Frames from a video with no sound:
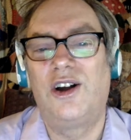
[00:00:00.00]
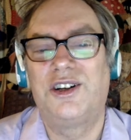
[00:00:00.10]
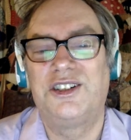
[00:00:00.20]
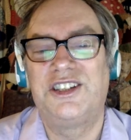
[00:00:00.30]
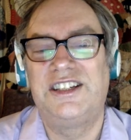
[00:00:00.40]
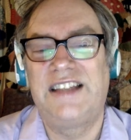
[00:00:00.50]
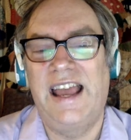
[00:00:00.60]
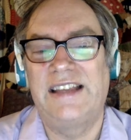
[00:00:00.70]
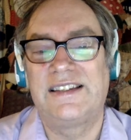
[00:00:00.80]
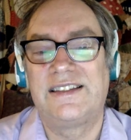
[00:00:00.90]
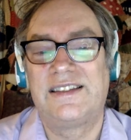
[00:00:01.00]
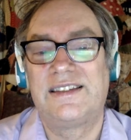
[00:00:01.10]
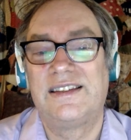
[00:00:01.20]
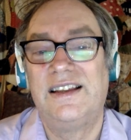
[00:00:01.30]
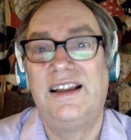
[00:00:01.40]
loggers and
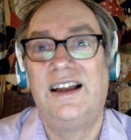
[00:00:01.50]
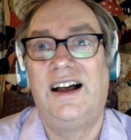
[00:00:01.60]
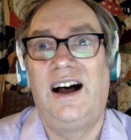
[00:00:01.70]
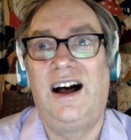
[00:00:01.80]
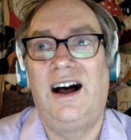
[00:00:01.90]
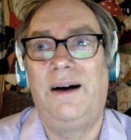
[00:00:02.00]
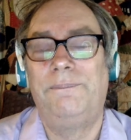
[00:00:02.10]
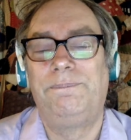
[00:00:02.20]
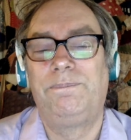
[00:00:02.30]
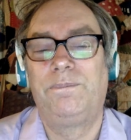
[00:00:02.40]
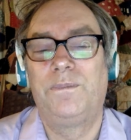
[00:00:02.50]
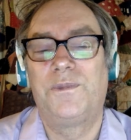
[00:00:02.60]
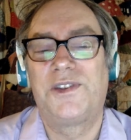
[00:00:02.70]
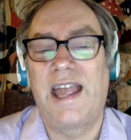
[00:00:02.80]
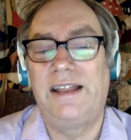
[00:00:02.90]
tests.
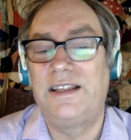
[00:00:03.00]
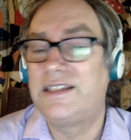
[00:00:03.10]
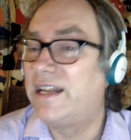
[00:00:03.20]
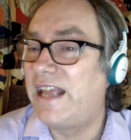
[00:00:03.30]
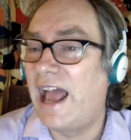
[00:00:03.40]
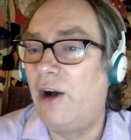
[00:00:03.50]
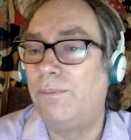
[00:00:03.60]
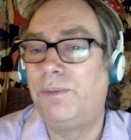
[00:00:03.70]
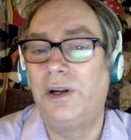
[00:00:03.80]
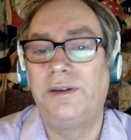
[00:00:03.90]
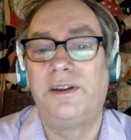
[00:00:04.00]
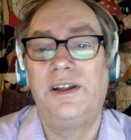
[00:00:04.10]
Silence any output.